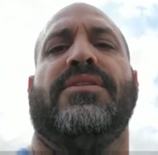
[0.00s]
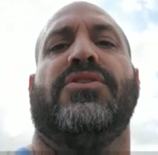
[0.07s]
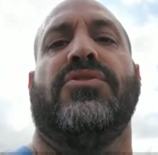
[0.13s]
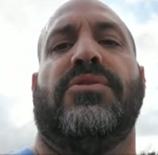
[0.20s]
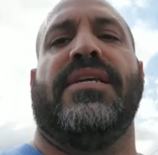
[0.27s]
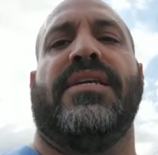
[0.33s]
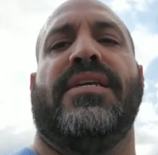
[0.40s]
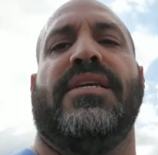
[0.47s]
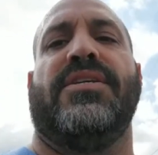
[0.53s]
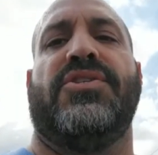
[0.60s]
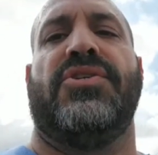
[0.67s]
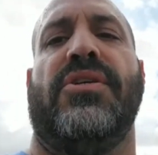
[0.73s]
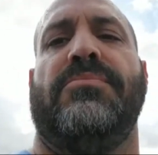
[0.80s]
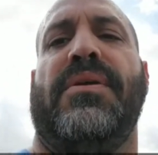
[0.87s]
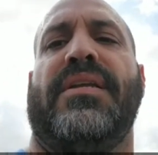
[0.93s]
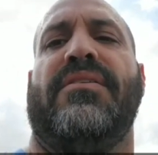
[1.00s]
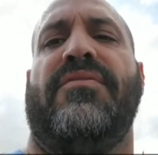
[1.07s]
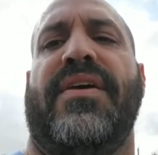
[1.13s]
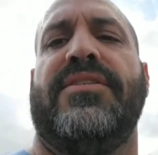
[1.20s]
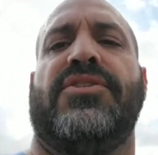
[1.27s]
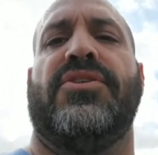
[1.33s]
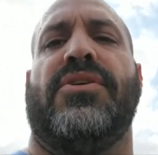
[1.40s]
Didn't do. He shouldn't be
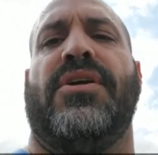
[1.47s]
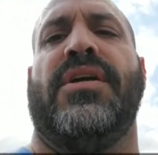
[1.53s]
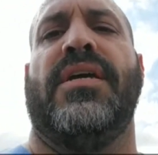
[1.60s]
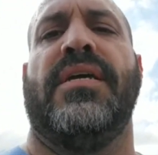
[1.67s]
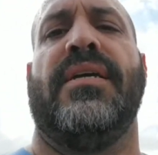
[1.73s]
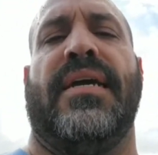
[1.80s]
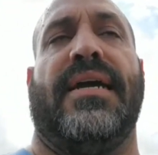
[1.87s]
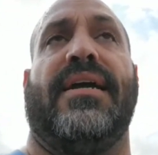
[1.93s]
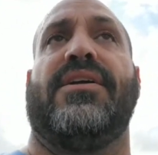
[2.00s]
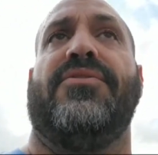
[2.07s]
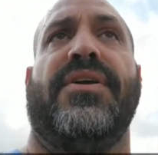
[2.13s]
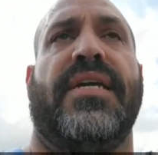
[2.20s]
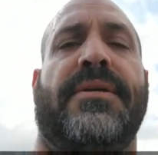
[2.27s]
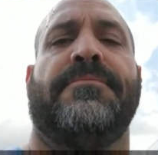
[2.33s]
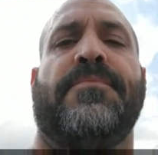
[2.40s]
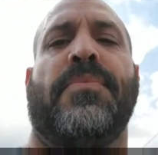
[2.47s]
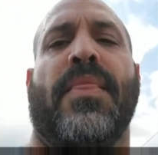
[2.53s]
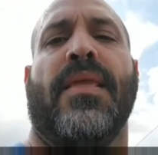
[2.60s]
an Avenger. I agree.